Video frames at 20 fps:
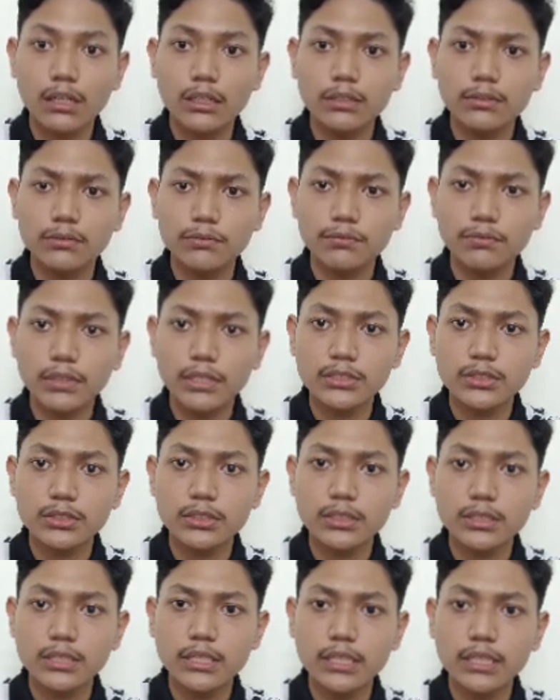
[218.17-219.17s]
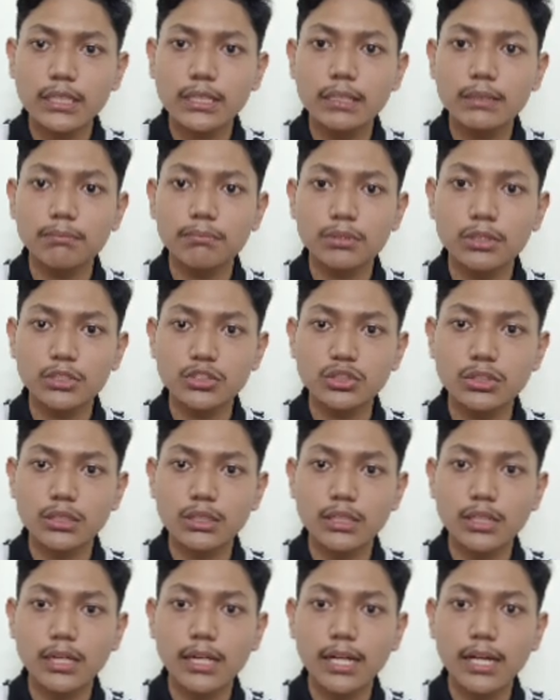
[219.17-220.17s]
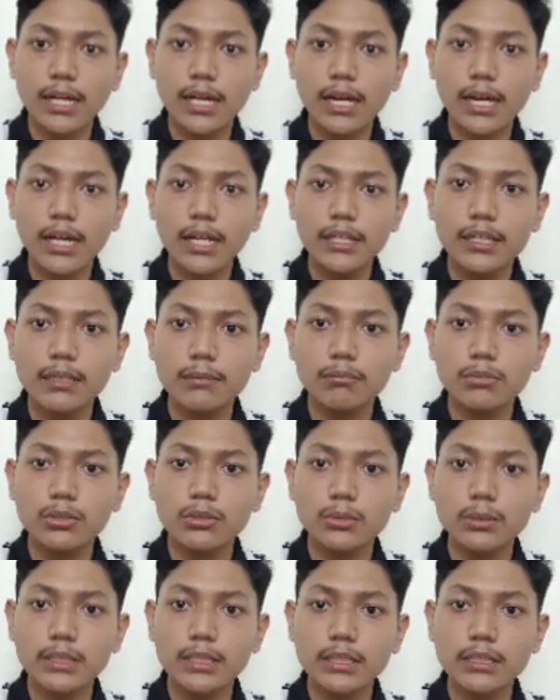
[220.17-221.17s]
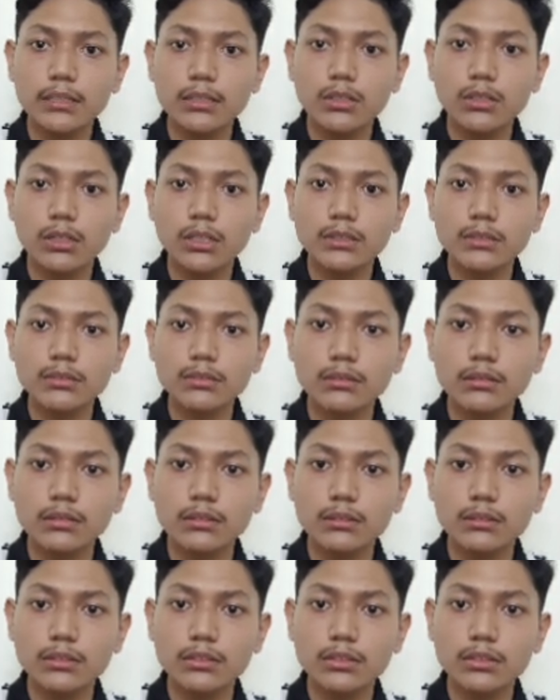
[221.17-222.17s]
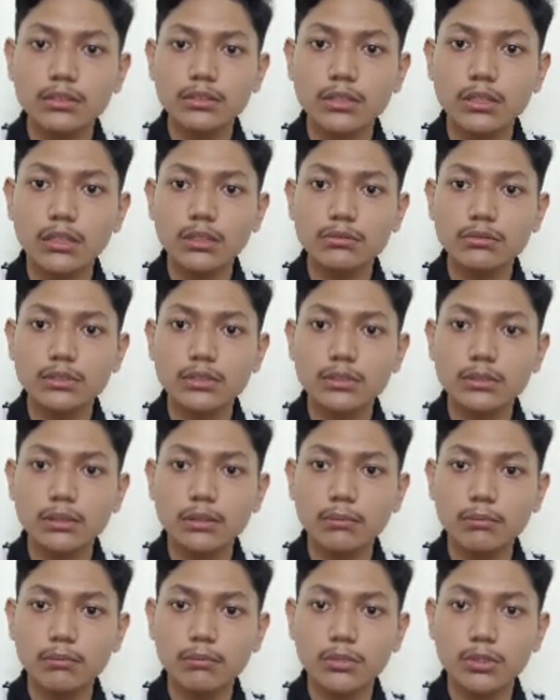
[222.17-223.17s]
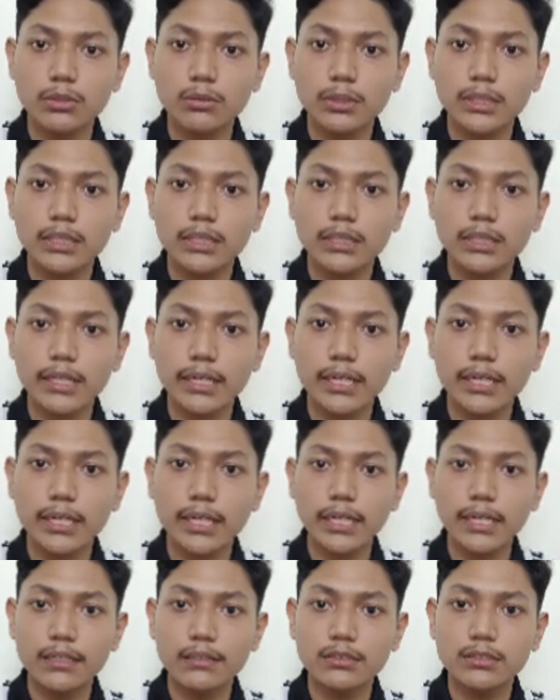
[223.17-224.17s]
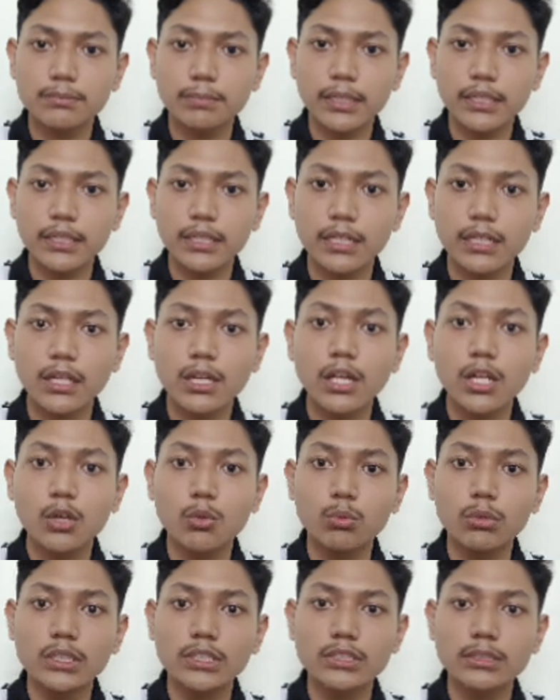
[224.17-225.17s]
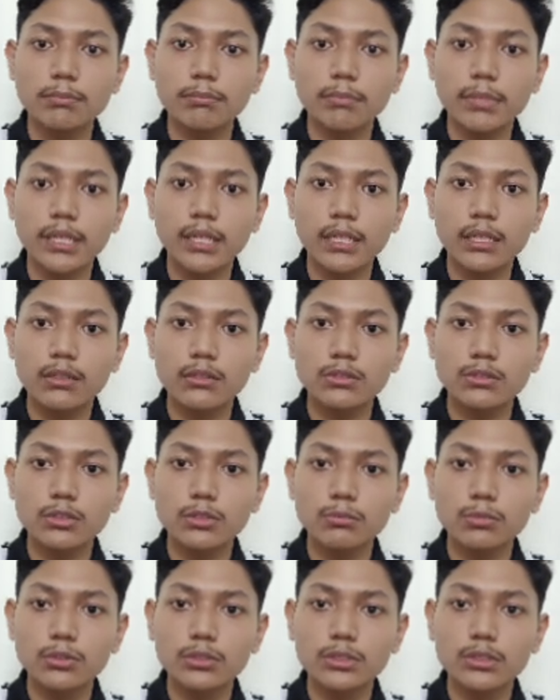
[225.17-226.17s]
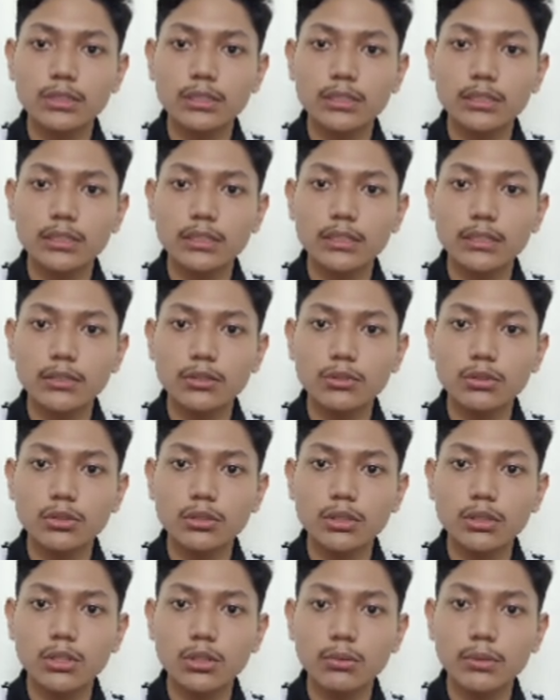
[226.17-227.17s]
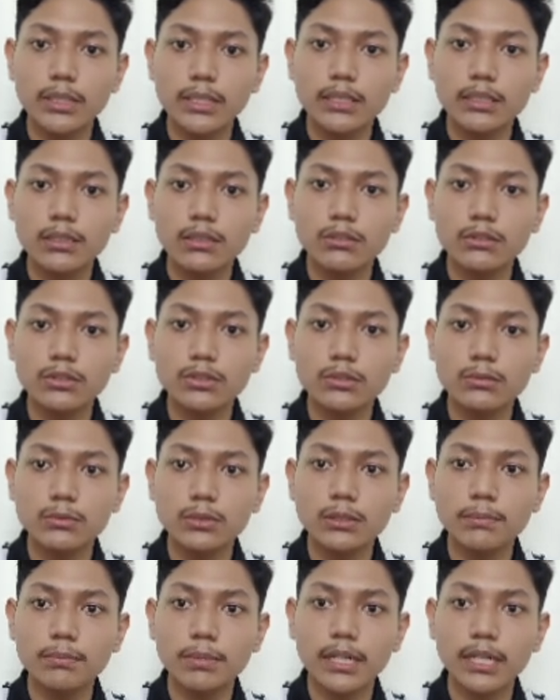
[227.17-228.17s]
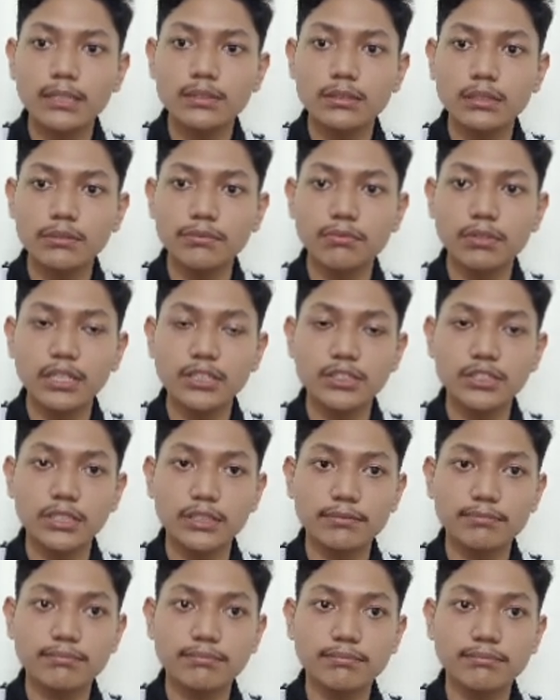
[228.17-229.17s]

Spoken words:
inflationary pressure. Higher borrowing costs discourage borrowing and spending, which may contribute to lowering consumer price inflation.